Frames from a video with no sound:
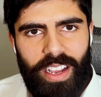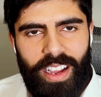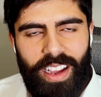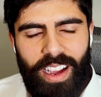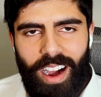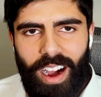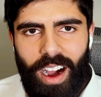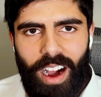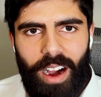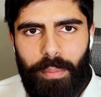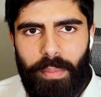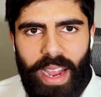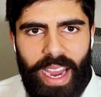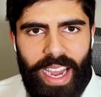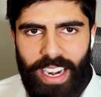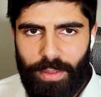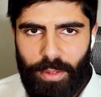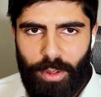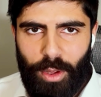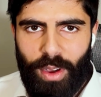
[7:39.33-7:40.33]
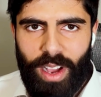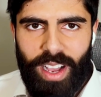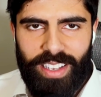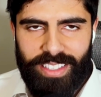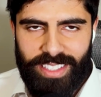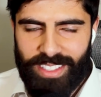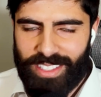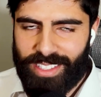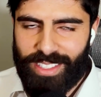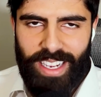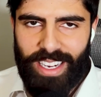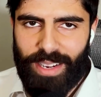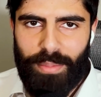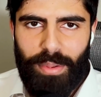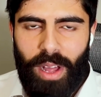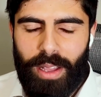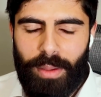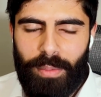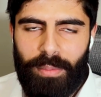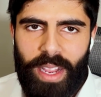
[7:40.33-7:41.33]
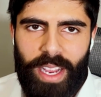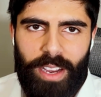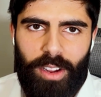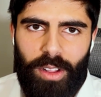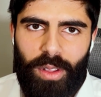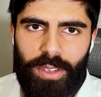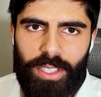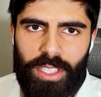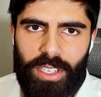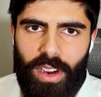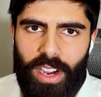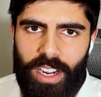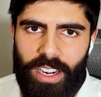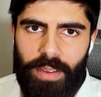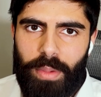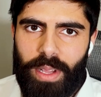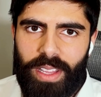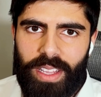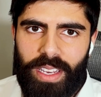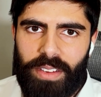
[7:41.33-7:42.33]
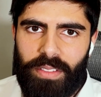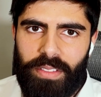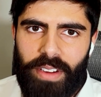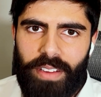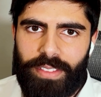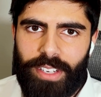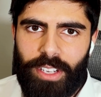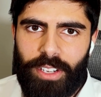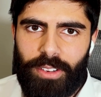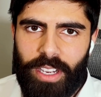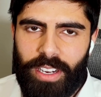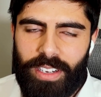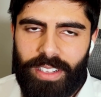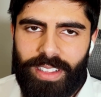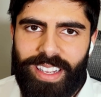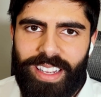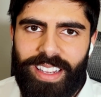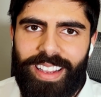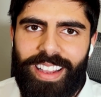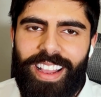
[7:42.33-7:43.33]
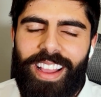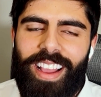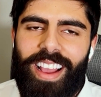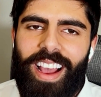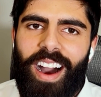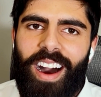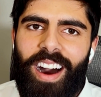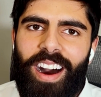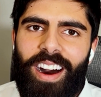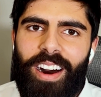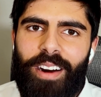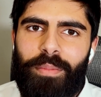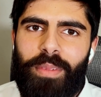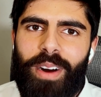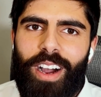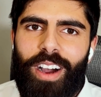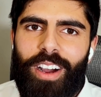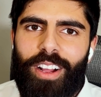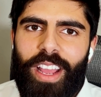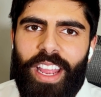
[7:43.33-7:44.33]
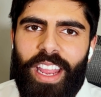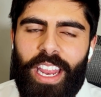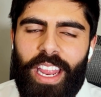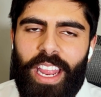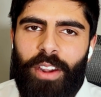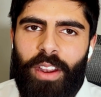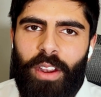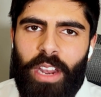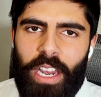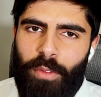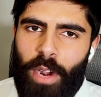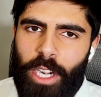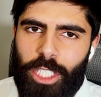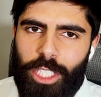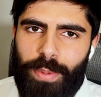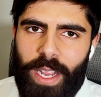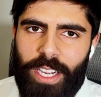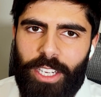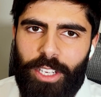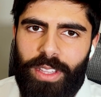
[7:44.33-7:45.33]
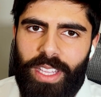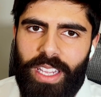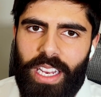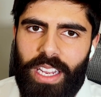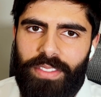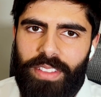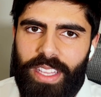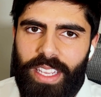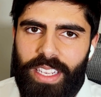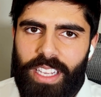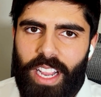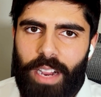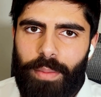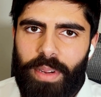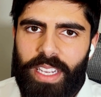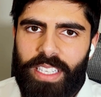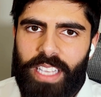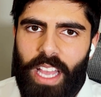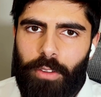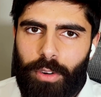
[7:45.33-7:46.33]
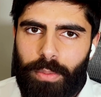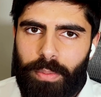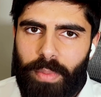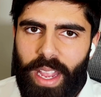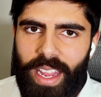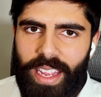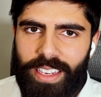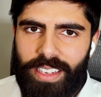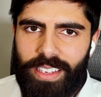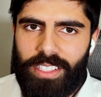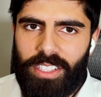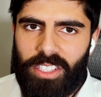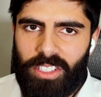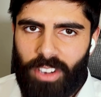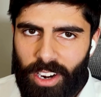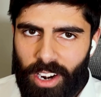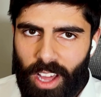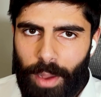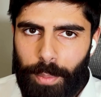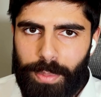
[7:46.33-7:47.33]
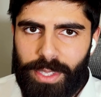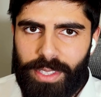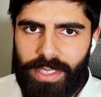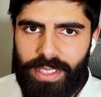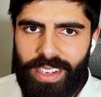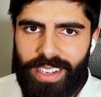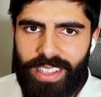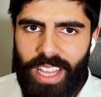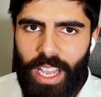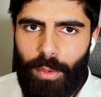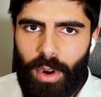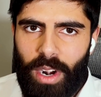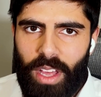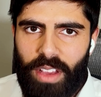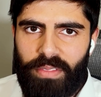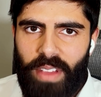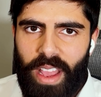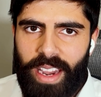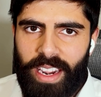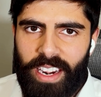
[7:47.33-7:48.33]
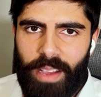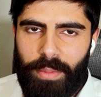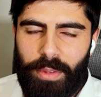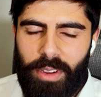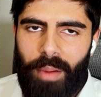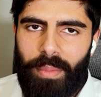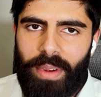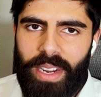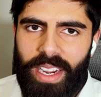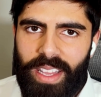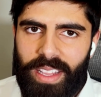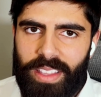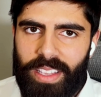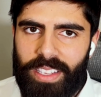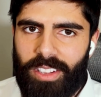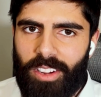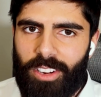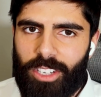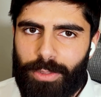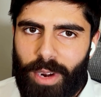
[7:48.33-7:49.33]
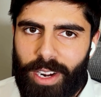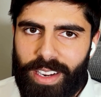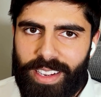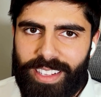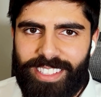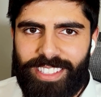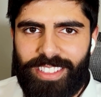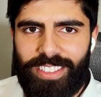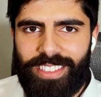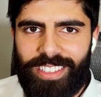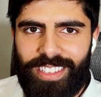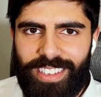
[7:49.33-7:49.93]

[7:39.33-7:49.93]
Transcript: AWS is going to probably make close to 100 billion in revenue yearly. In retrospect, do you think if these companies had remained startups, they would have ended up dominating these large markets?